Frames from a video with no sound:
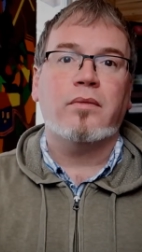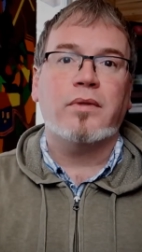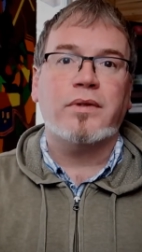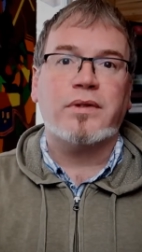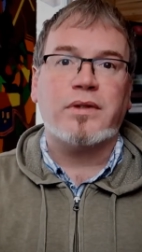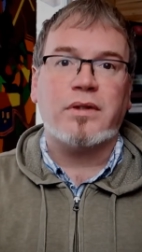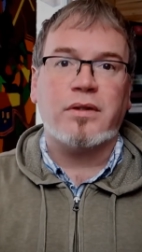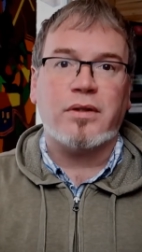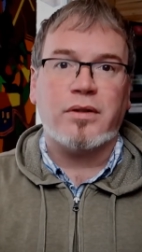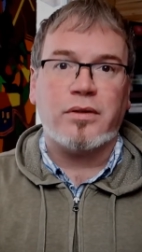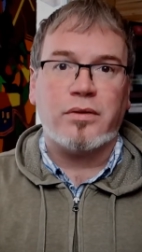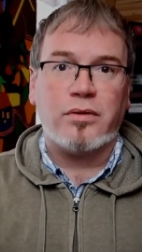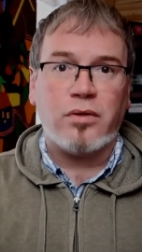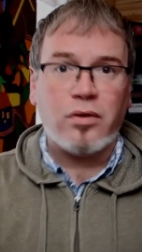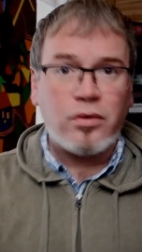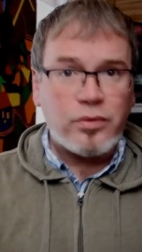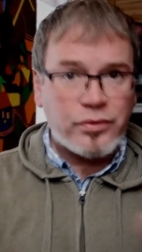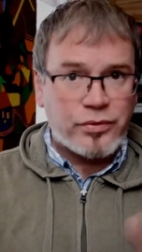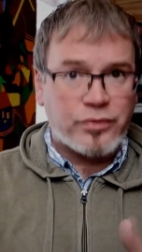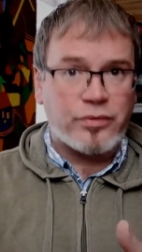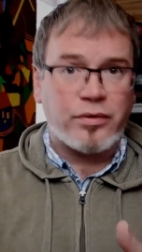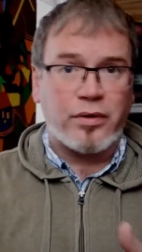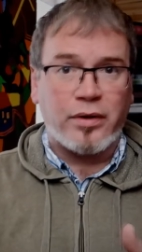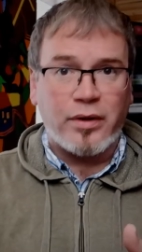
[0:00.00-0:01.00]
was an
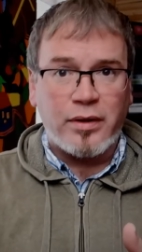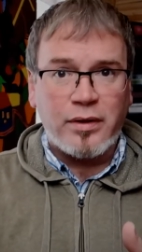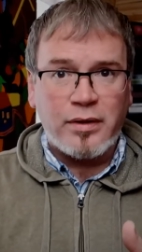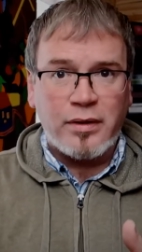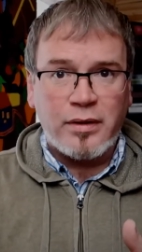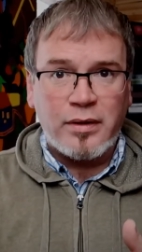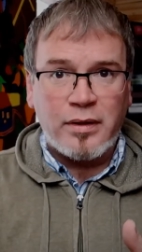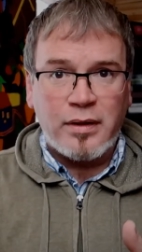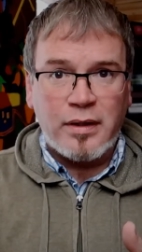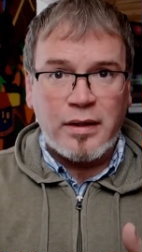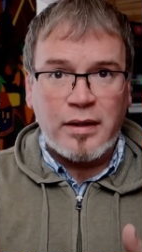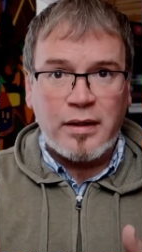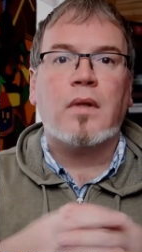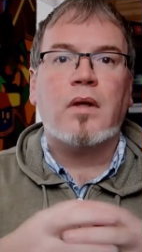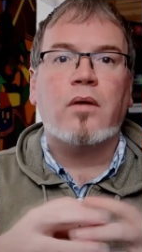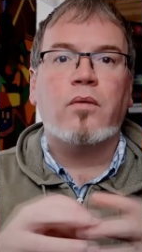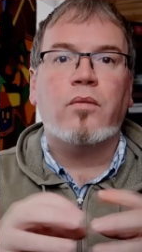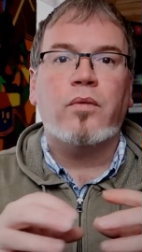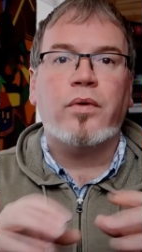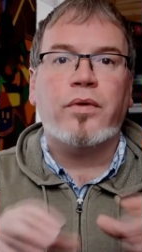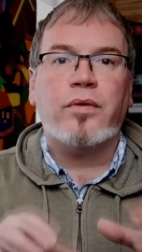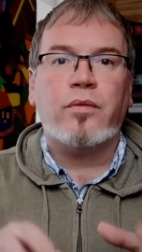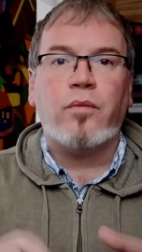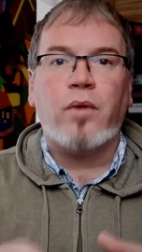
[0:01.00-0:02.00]
adulterer
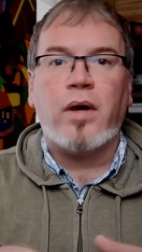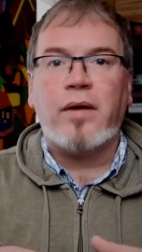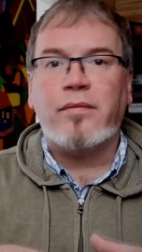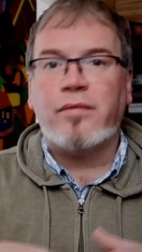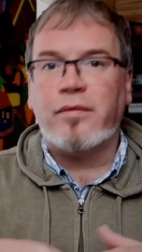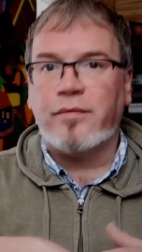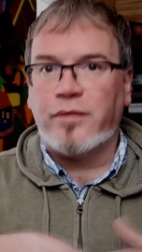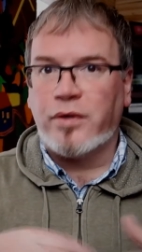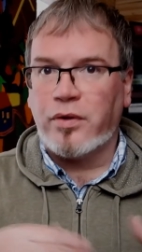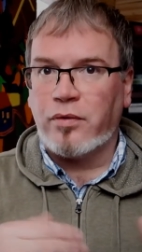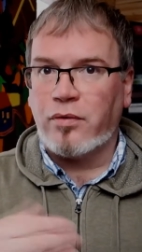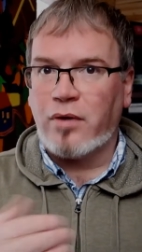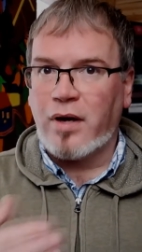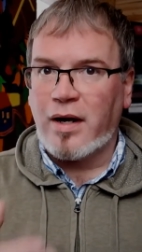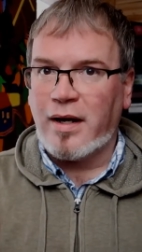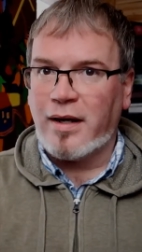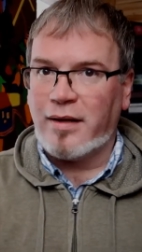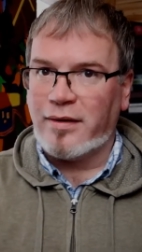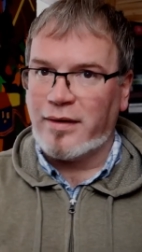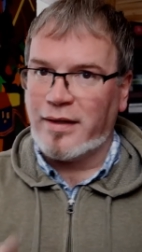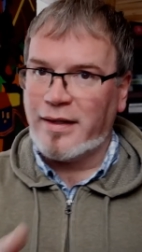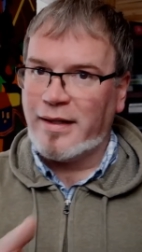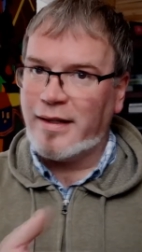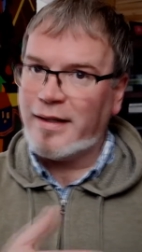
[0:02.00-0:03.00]
with the wife of
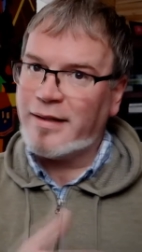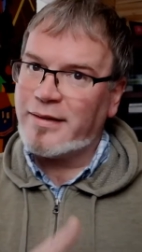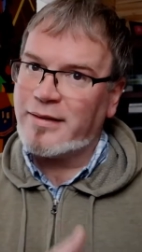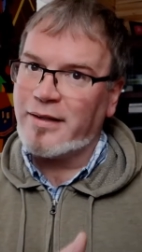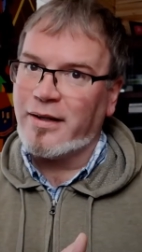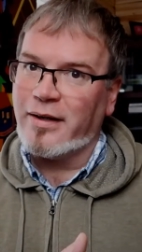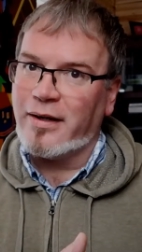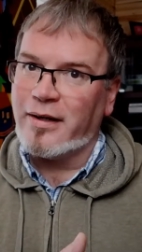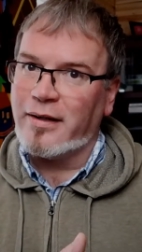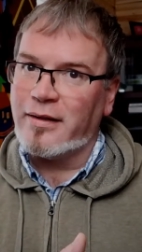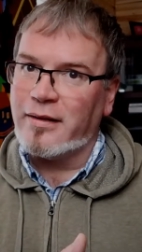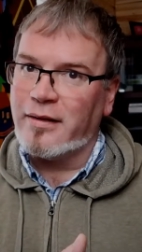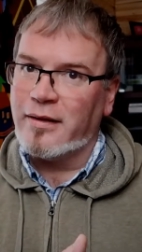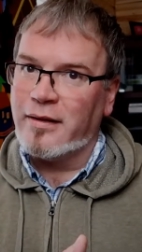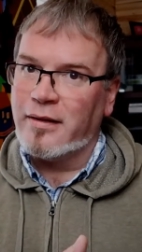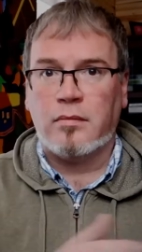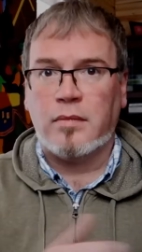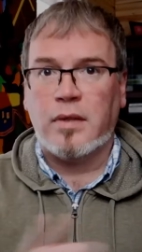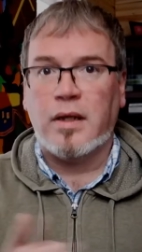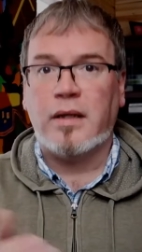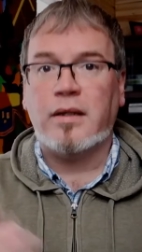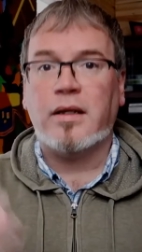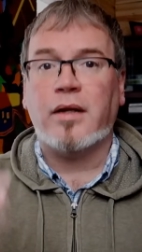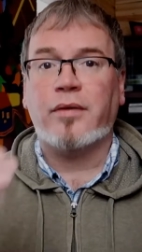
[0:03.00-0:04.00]
Uriah the Hittite,
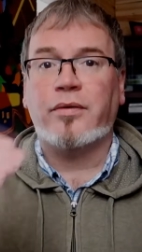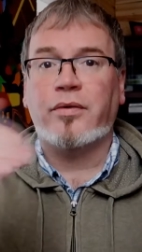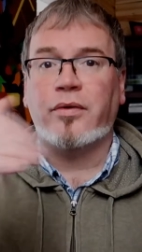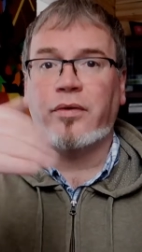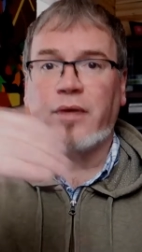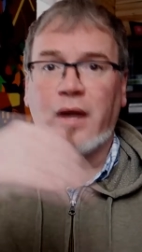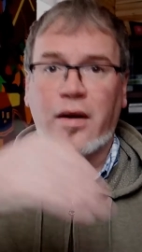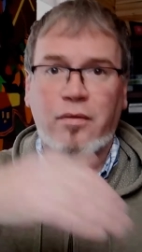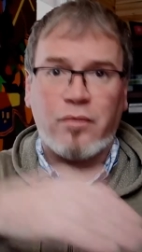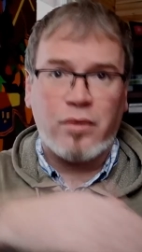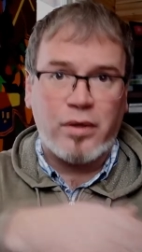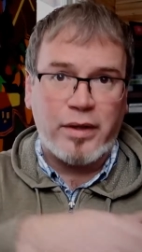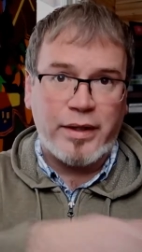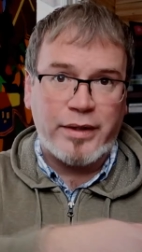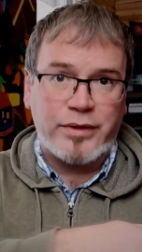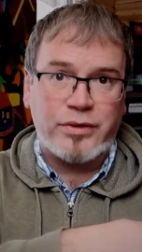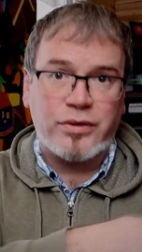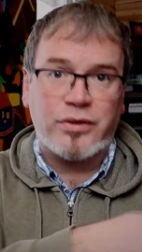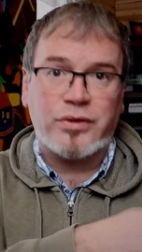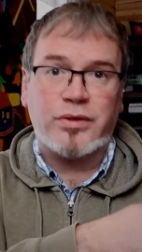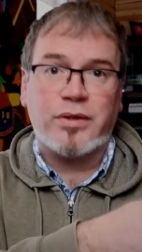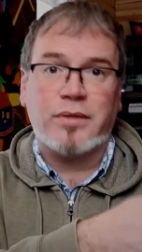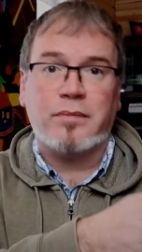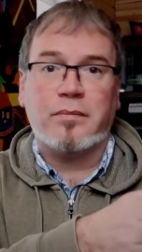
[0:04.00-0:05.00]
and yet through that
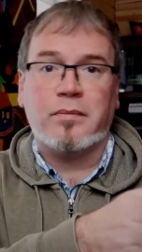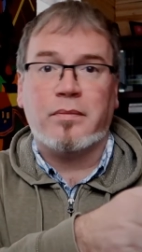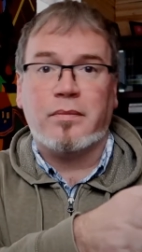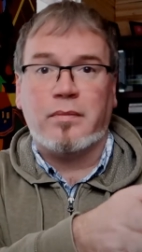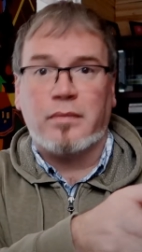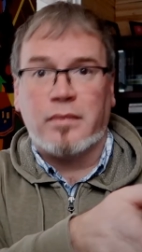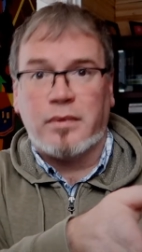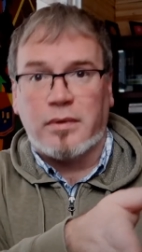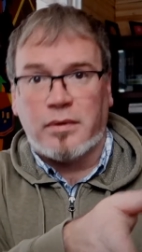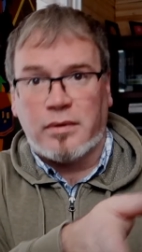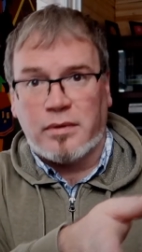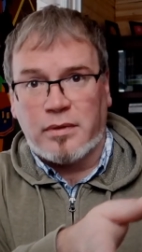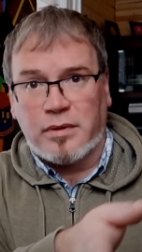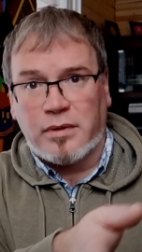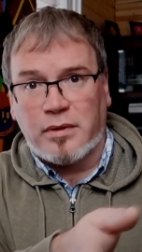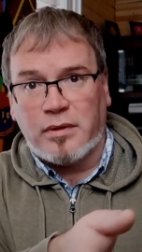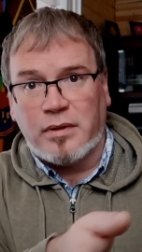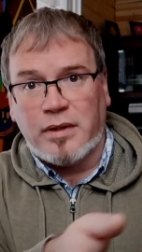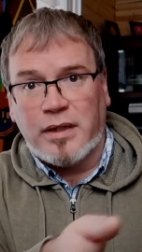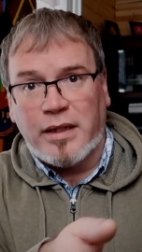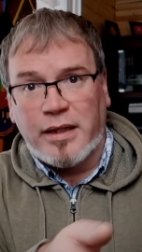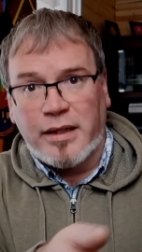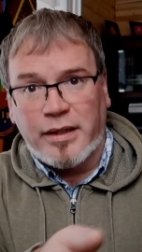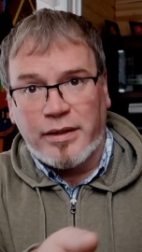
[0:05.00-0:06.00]
relationship, the
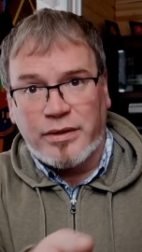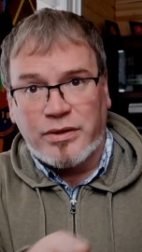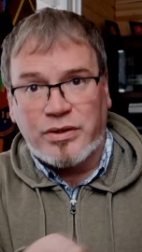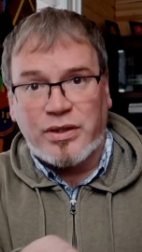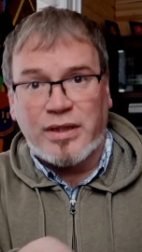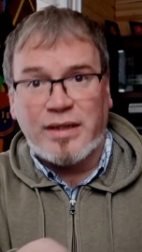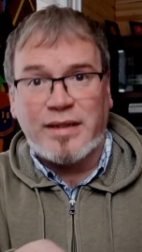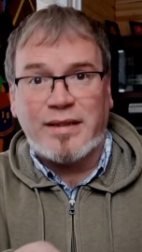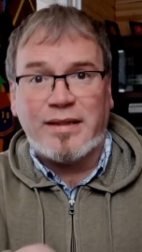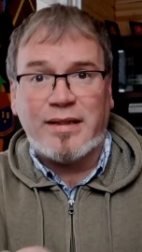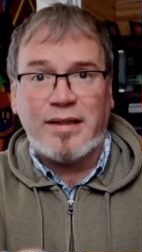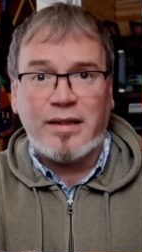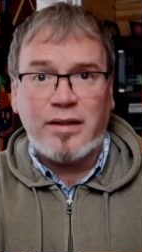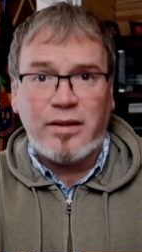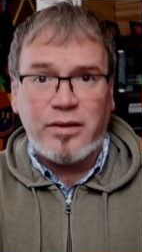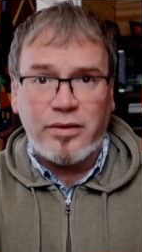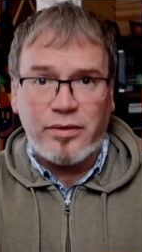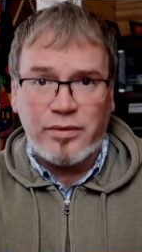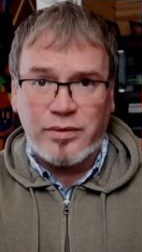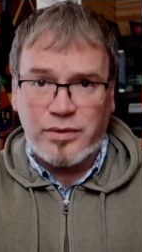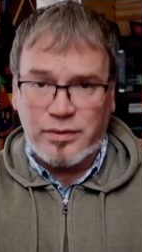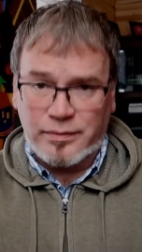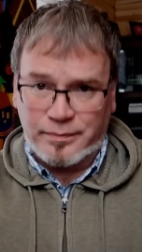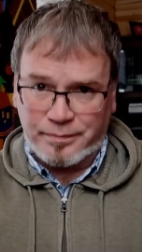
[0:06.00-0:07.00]
lineage
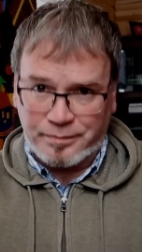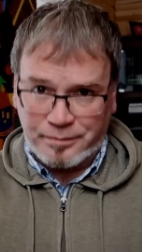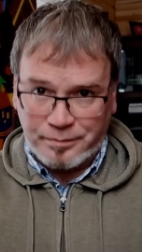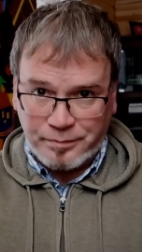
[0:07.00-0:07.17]
continues